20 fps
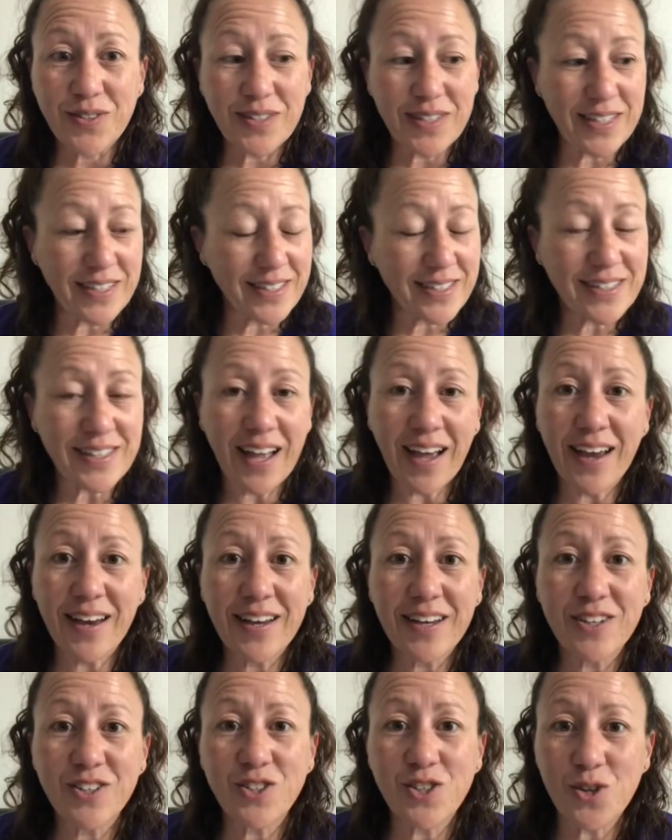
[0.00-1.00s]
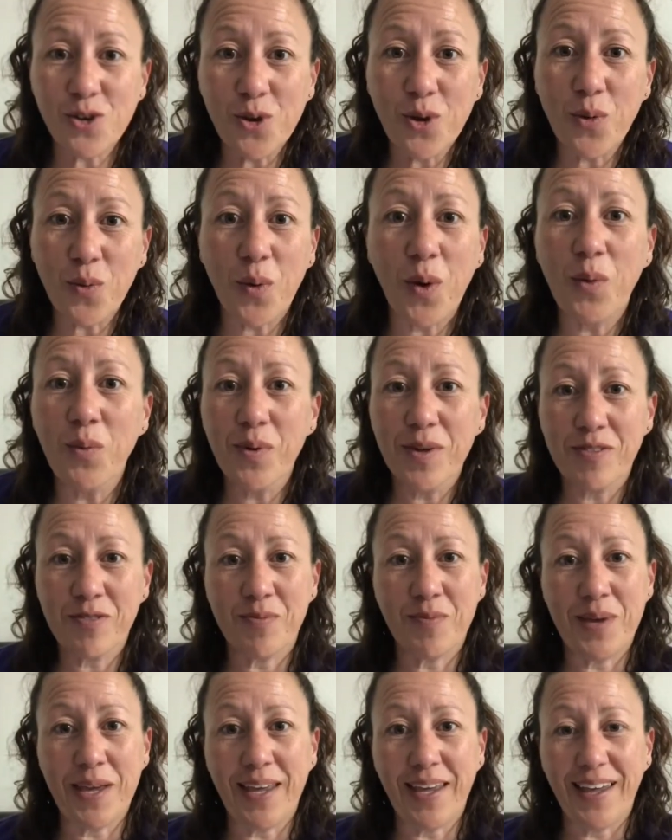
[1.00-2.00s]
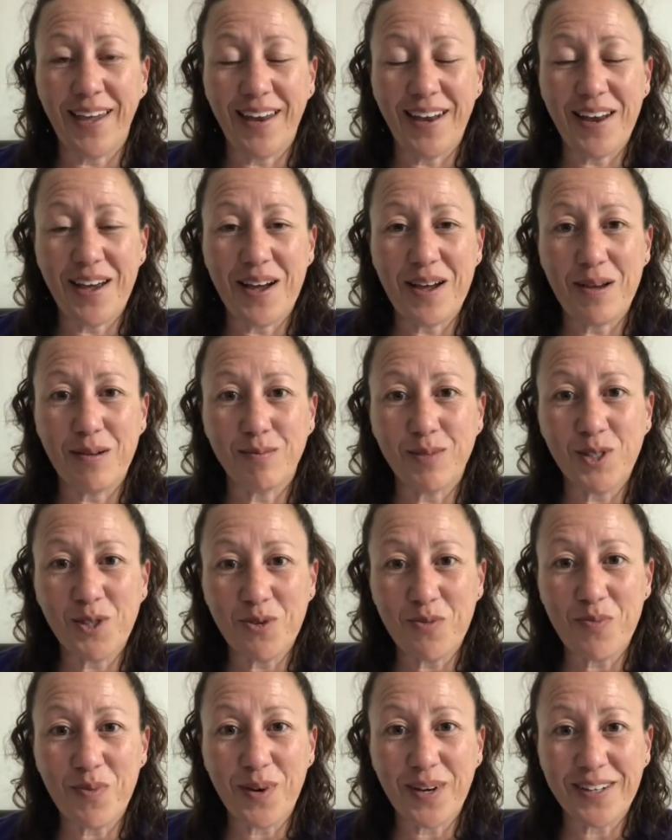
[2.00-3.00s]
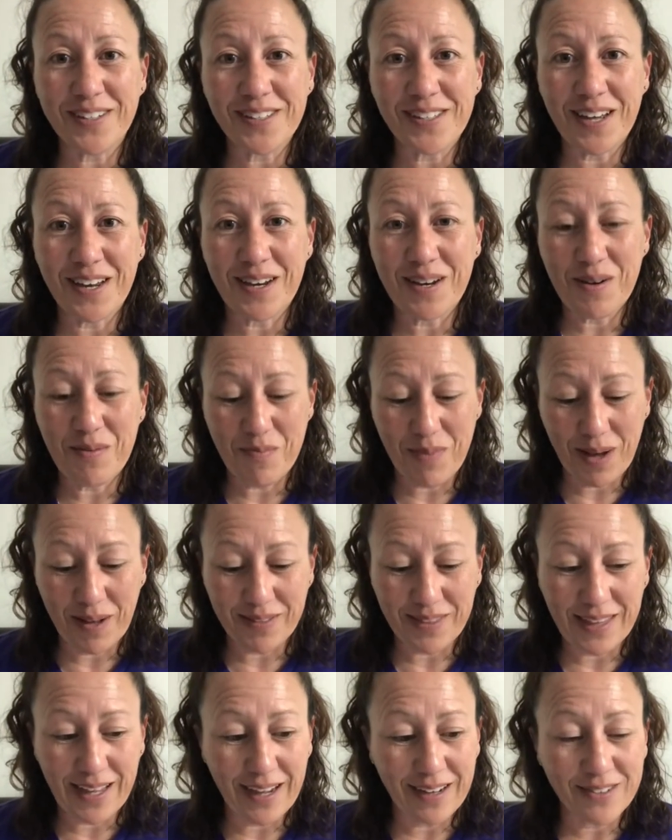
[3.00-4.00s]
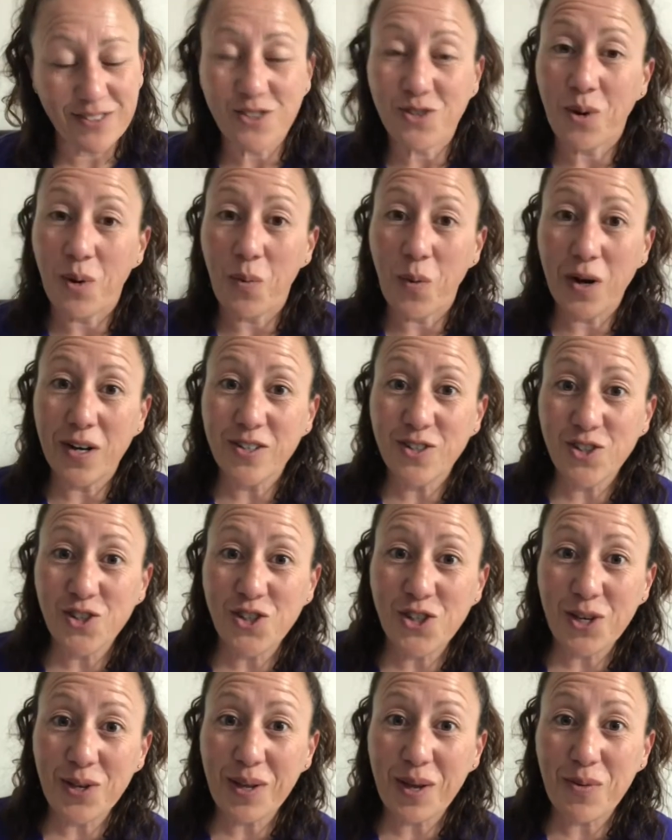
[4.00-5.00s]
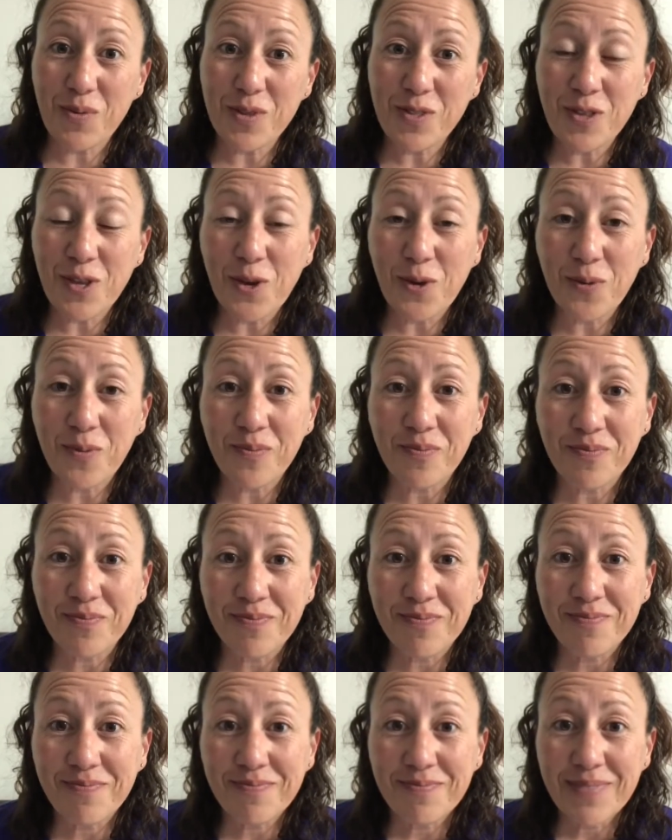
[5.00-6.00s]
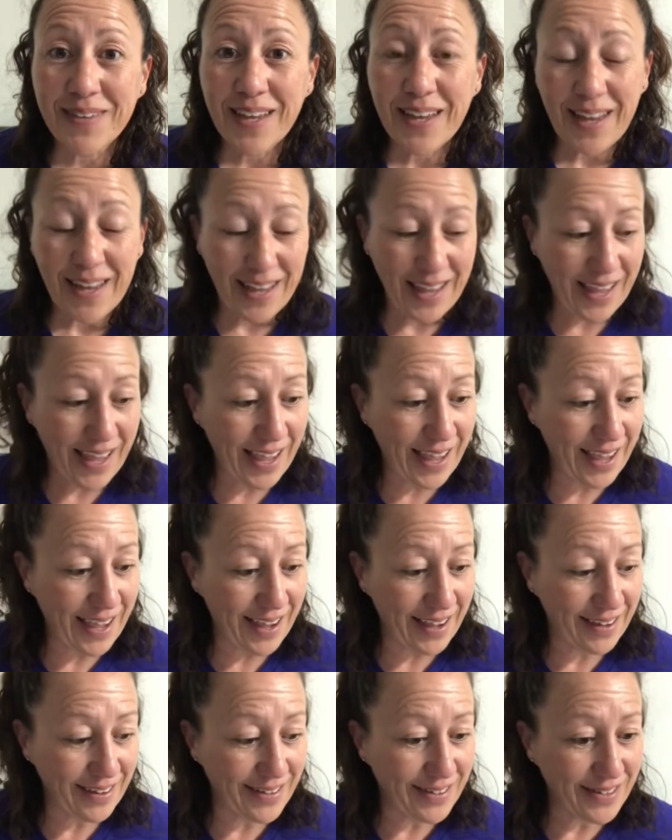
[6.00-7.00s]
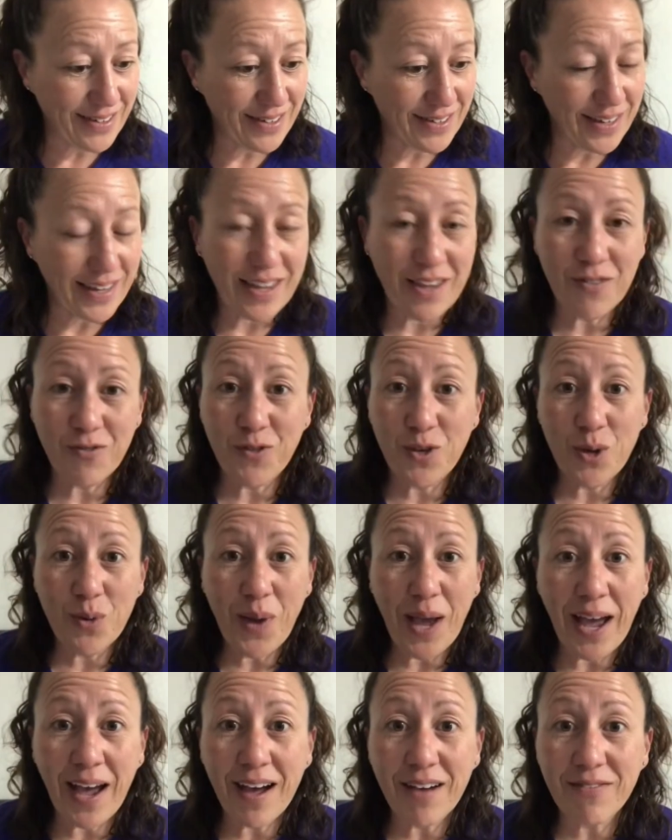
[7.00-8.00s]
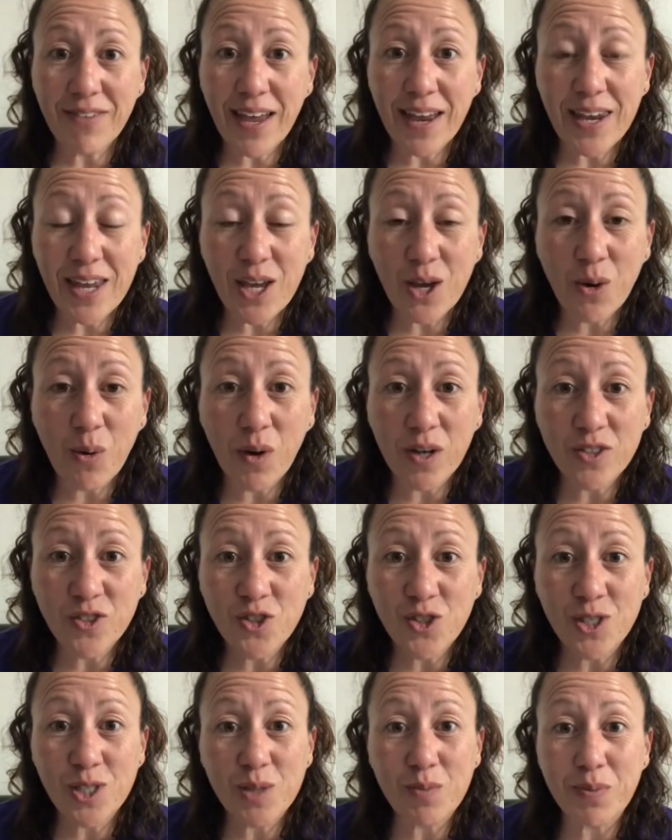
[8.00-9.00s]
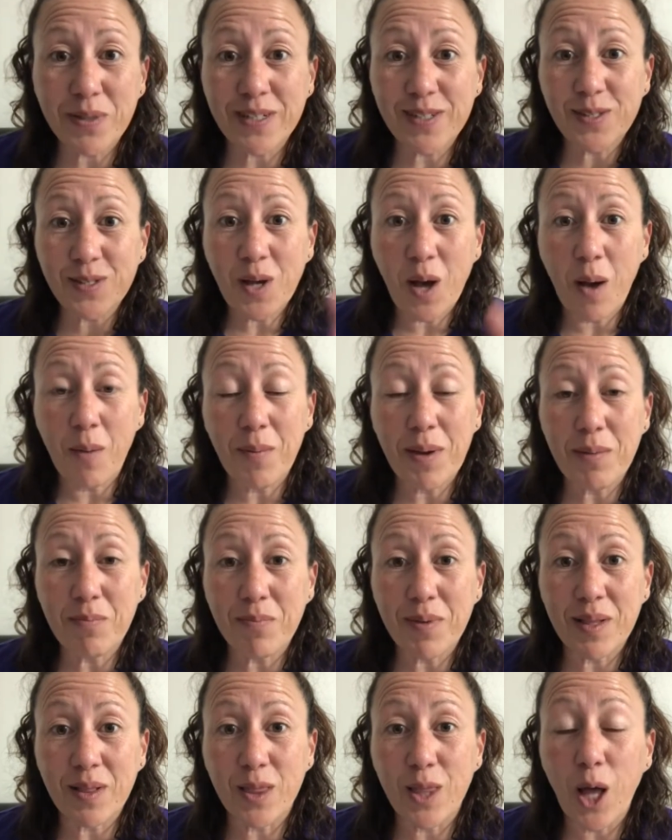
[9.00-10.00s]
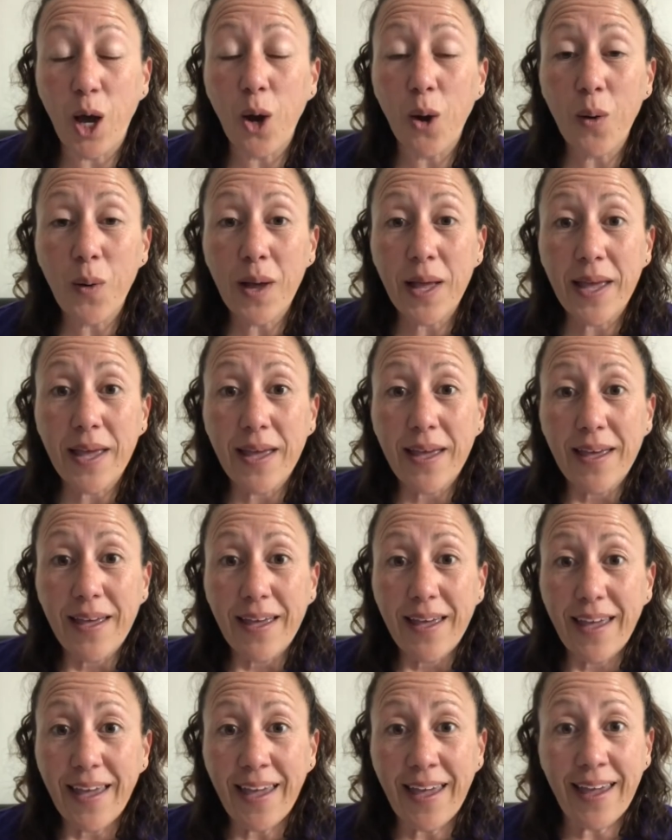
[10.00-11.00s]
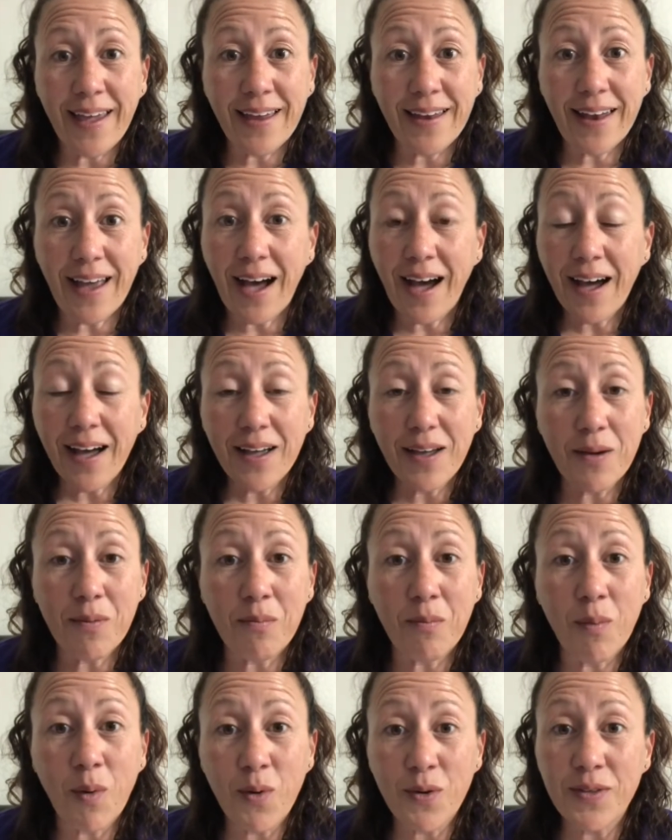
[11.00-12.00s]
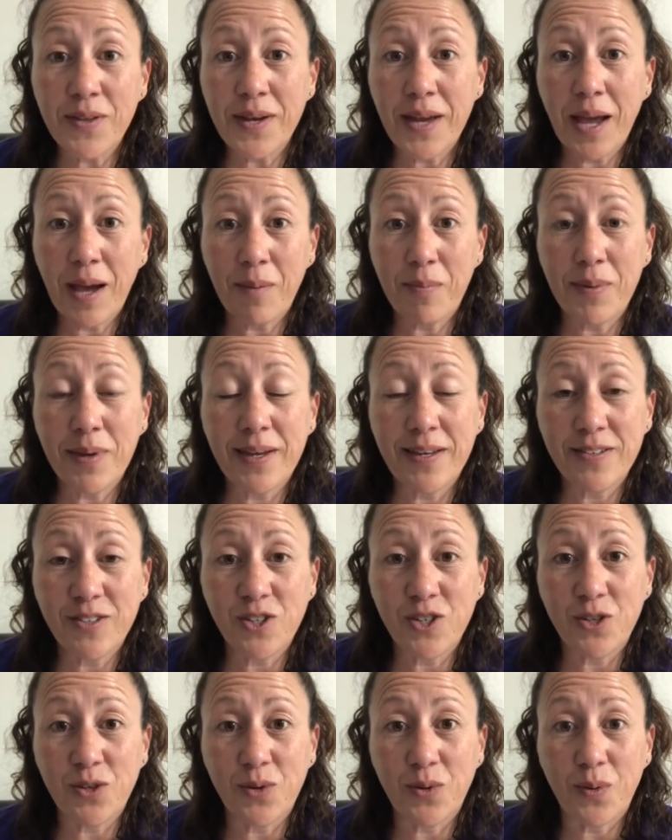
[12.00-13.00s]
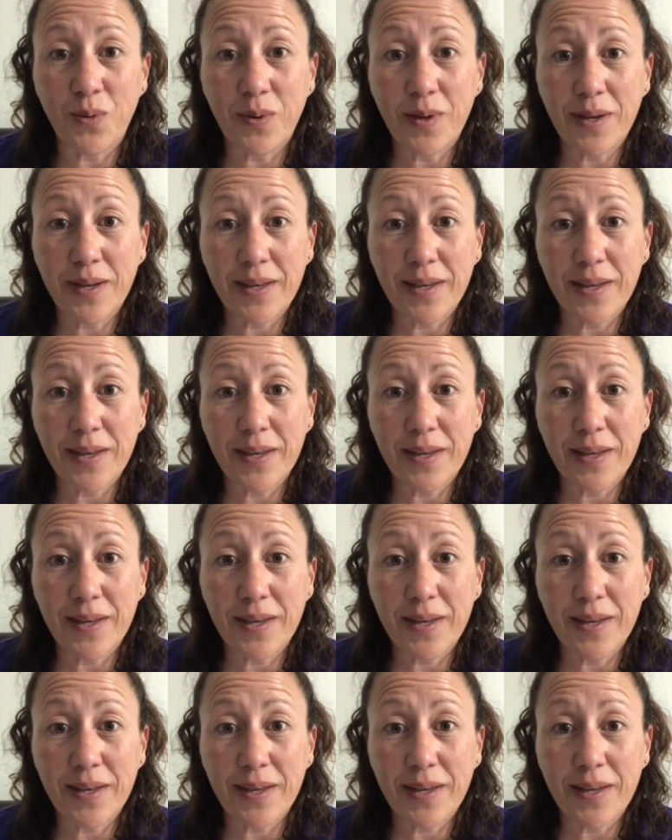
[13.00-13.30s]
decided to grow with me and I am super excited about that. So I wanted to share that with you. And if you have any questions, please comment below. And I am more than happy to